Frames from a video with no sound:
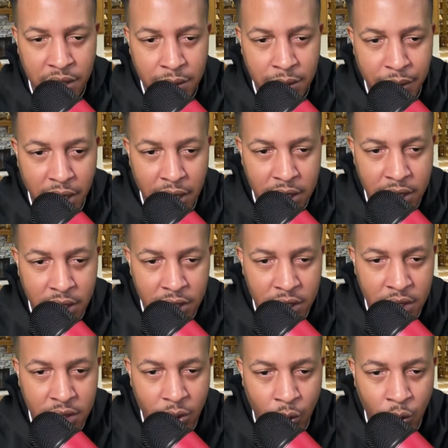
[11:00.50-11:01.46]
the
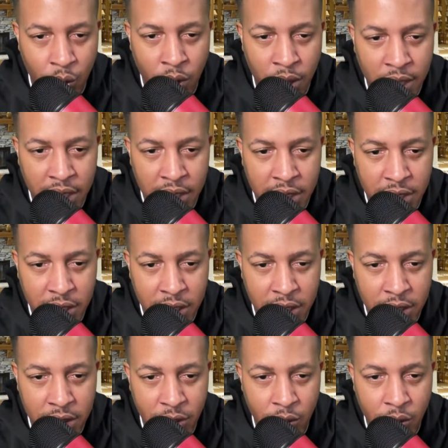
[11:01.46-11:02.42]
Pelicans
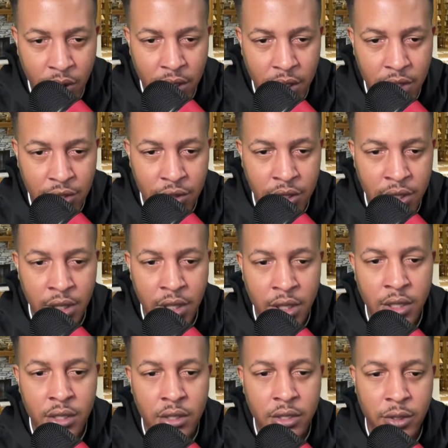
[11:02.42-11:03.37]
118 to 100.
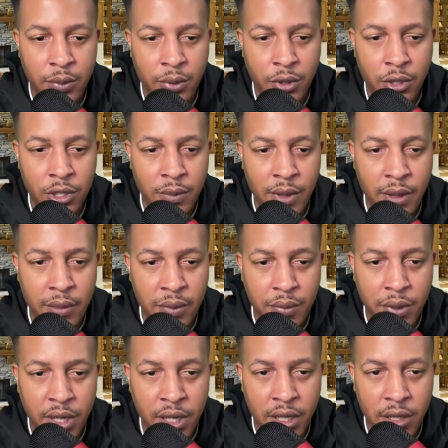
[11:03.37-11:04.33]
So Portland may be
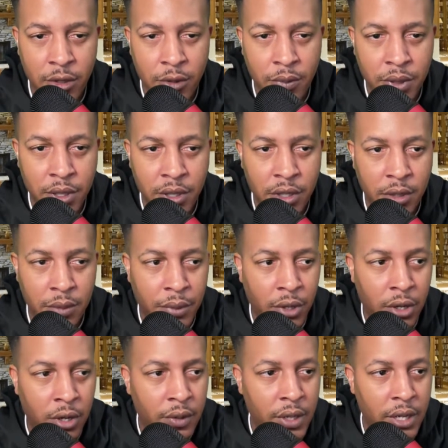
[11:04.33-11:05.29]
playing a little bit of good
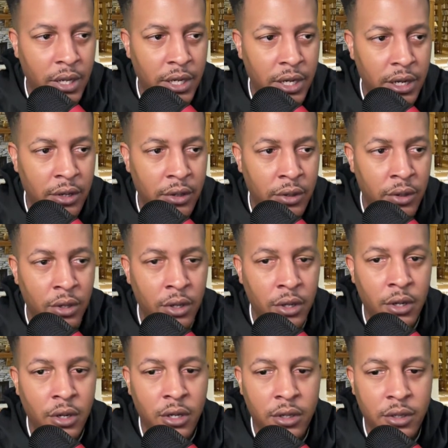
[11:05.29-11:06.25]
ball right now
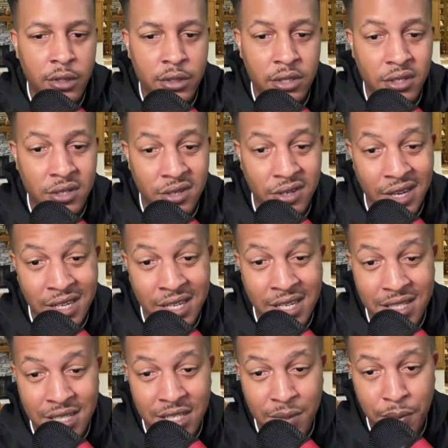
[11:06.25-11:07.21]

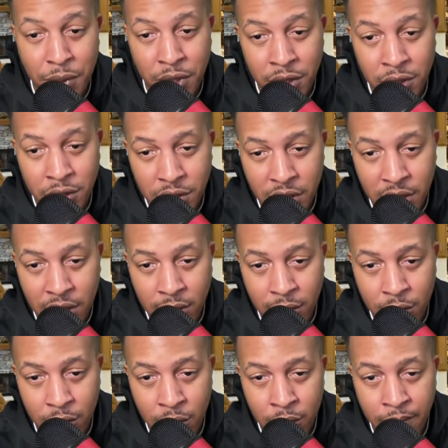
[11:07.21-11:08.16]
against a Spurs team
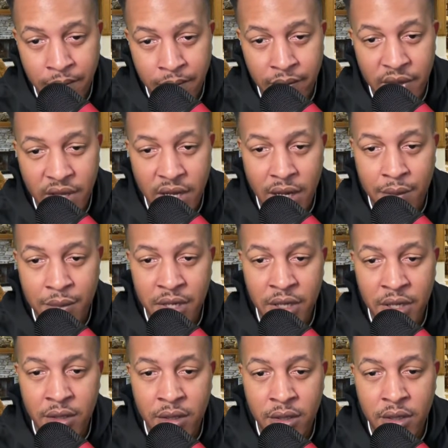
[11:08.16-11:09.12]
who, I
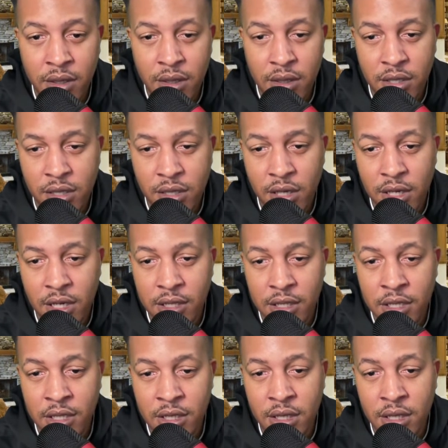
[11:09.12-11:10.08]
mean, just looking at
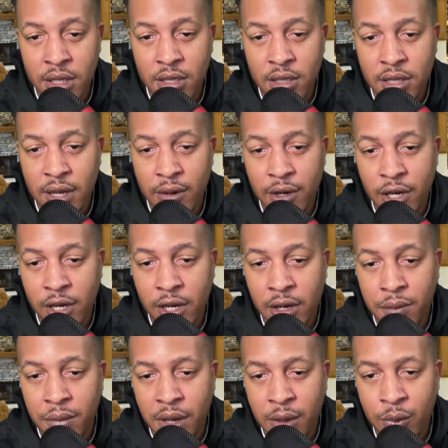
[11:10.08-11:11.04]
this, they were
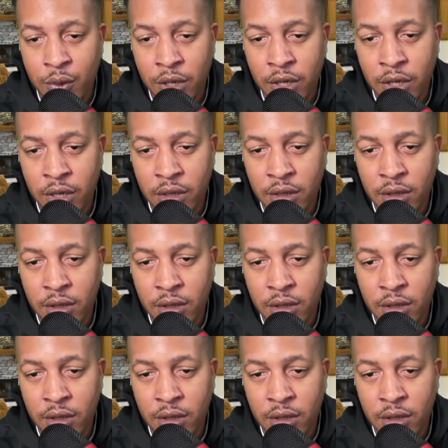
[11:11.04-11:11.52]
up by what?